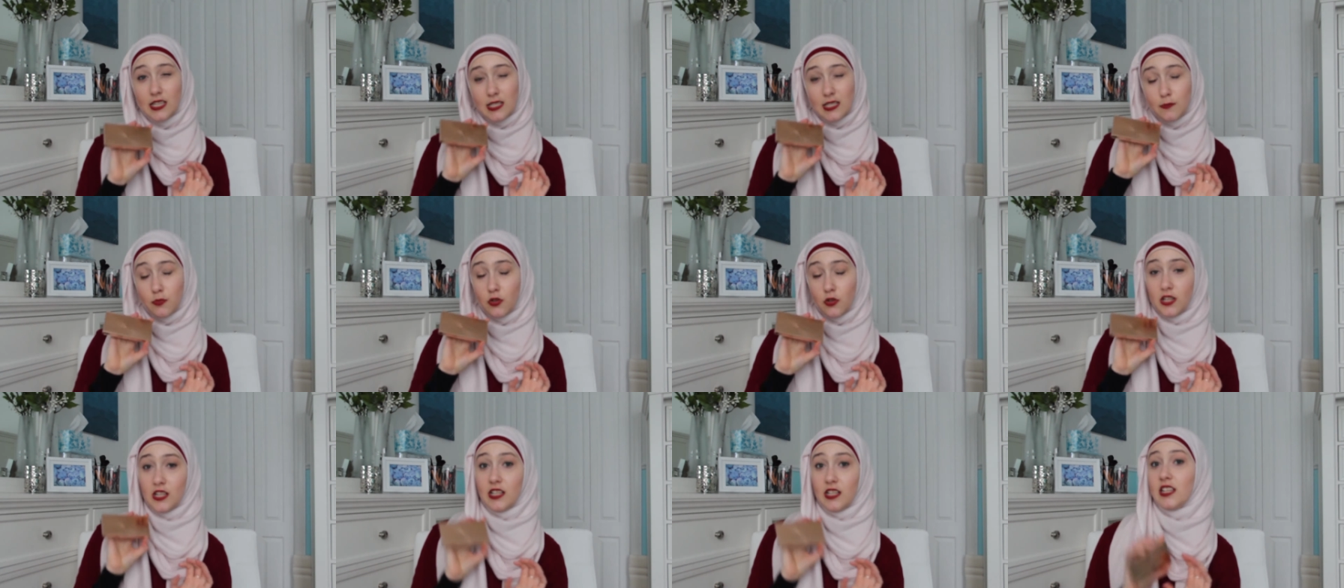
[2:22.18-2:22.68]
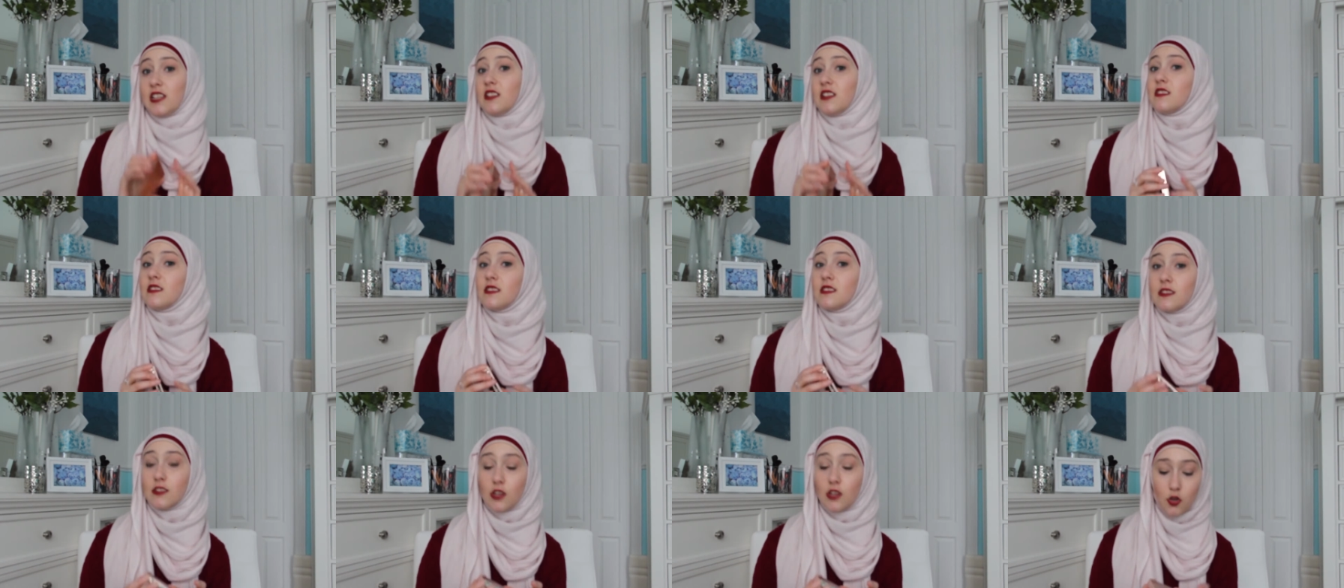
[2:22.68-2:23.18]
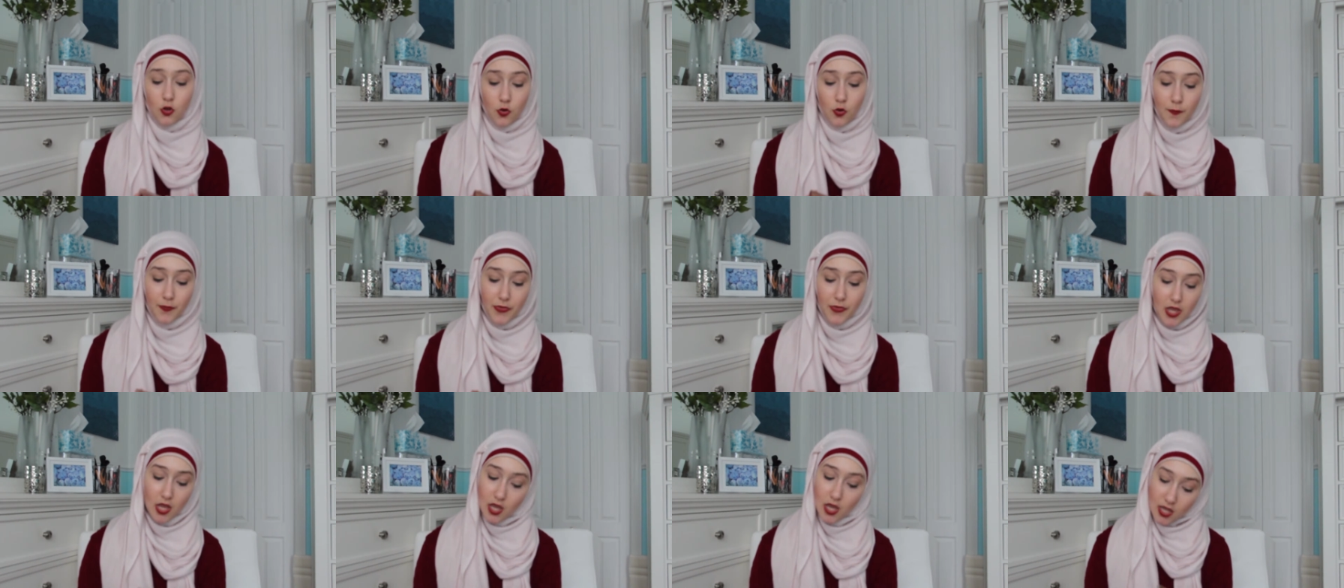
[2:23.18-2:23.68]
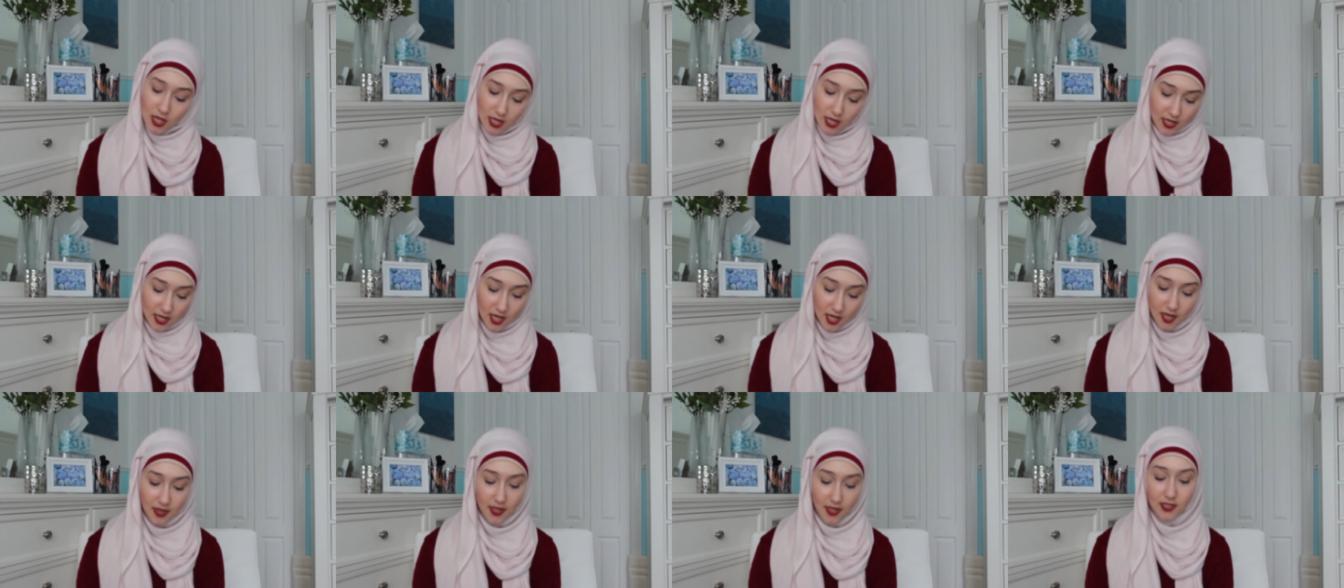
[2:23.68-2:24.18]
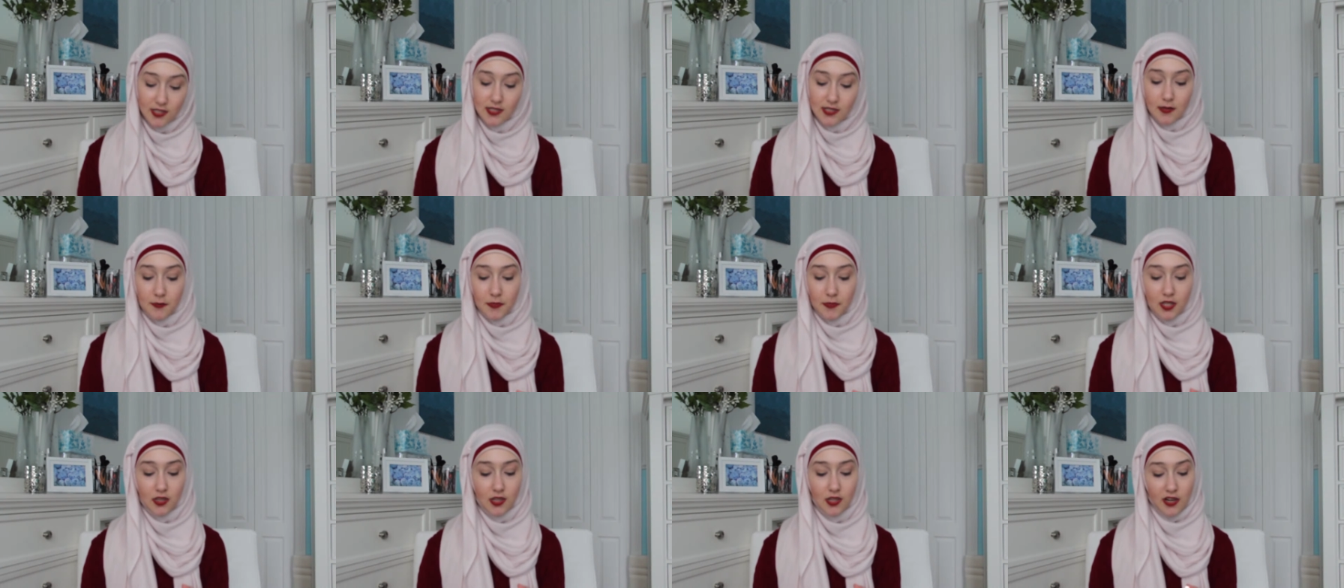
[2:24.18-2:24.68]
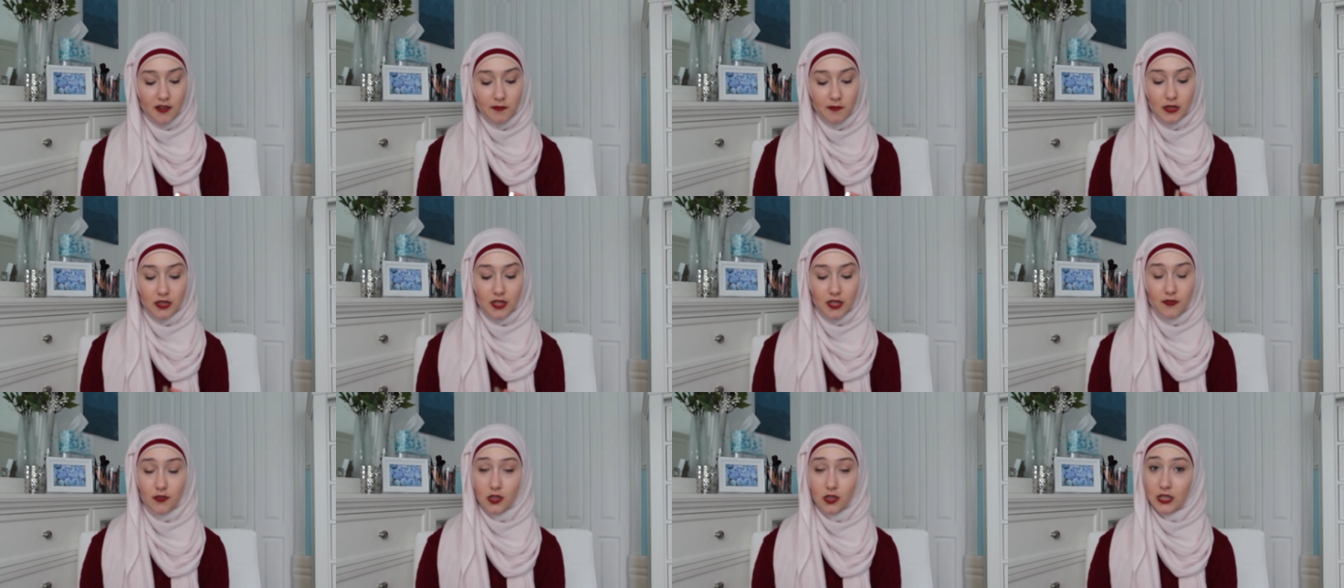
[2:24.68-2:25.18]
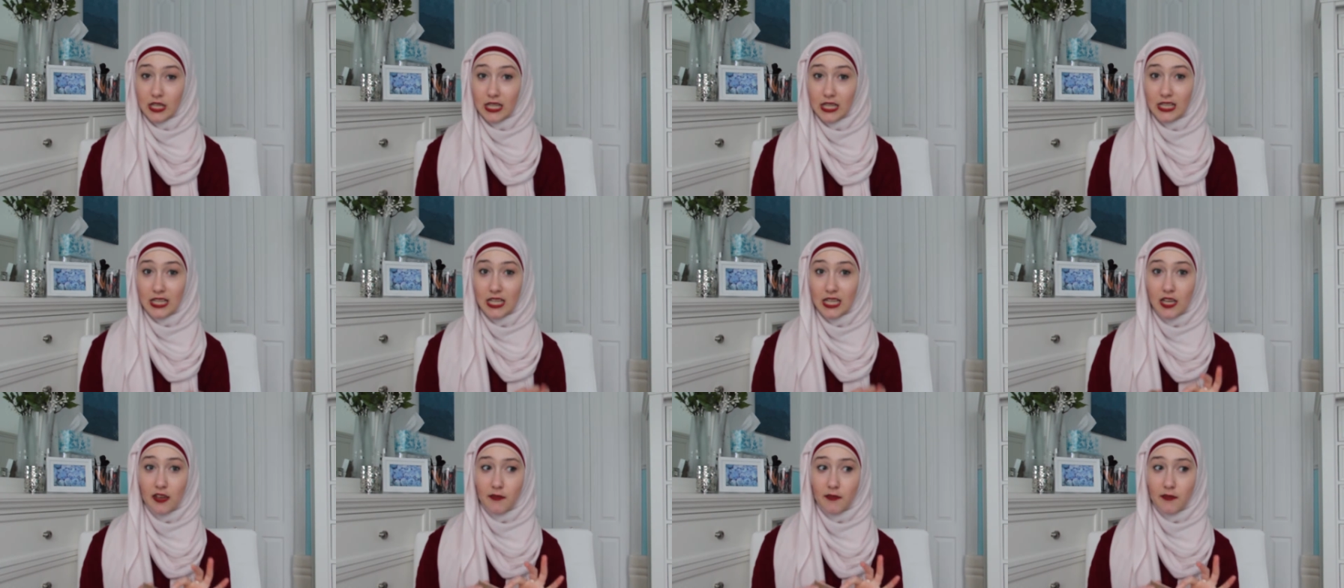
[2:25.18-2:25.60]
pretty nice. So yeah, that's something that I've been loving lately.